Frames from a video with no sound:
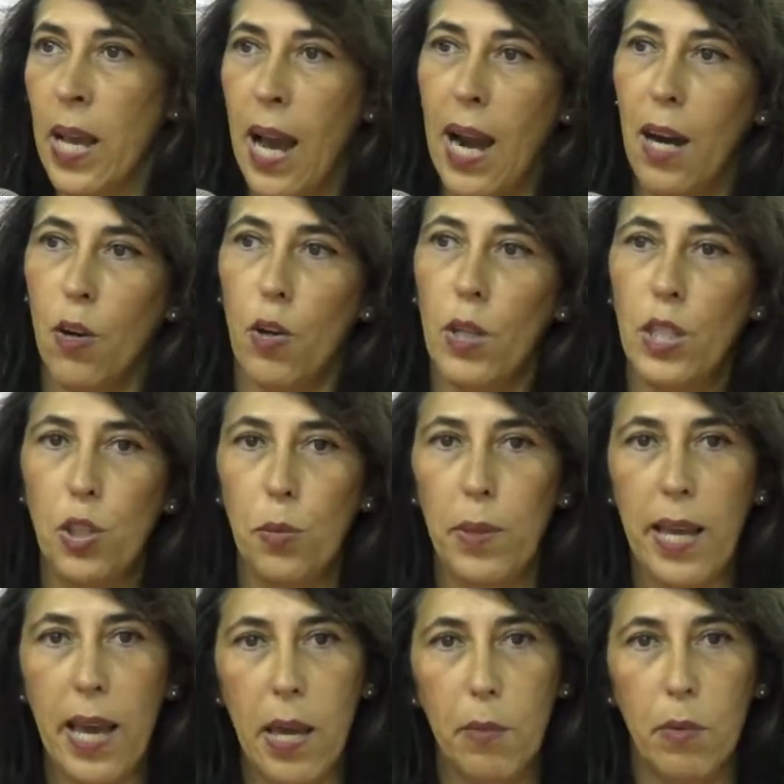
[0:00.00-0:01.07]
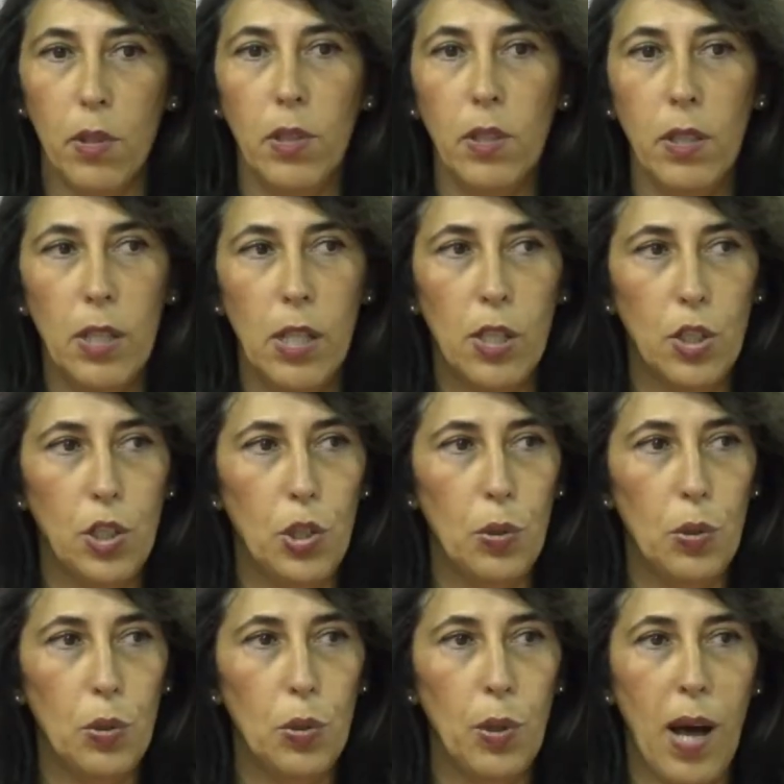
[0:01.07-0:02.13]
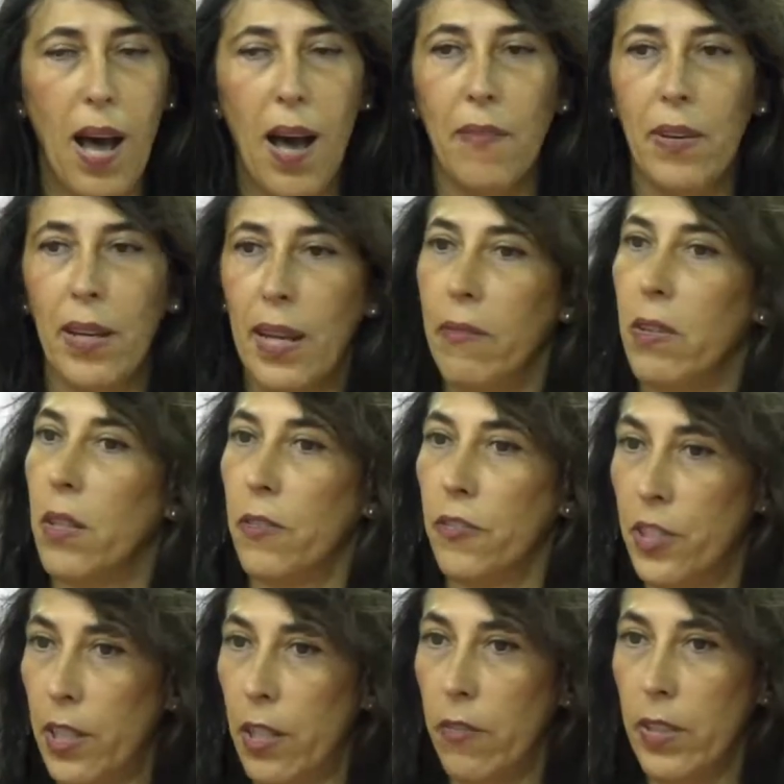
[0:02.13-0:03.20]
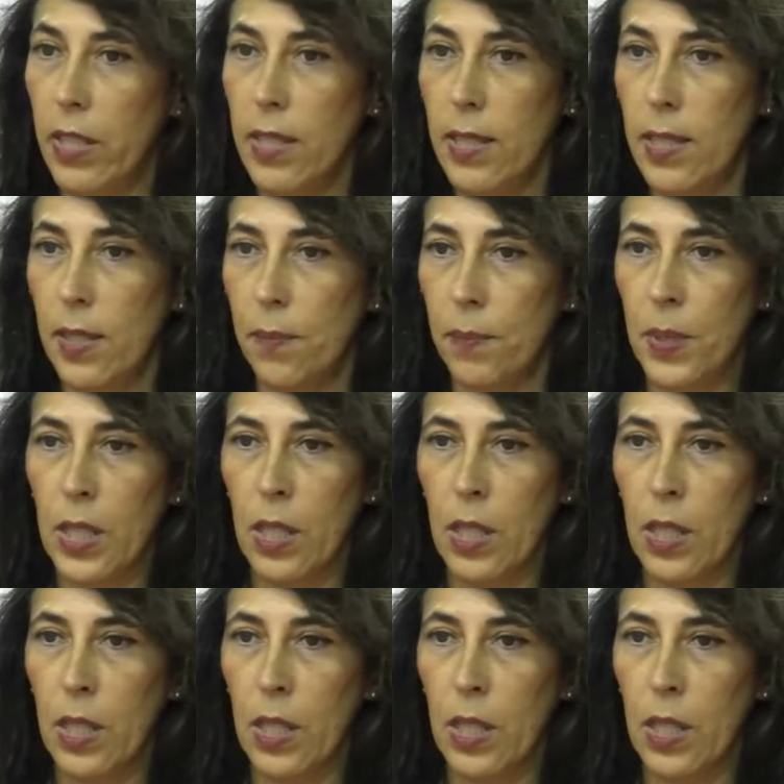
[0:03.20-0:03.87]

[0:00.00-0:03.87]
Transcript: are going to be able to have a level of service.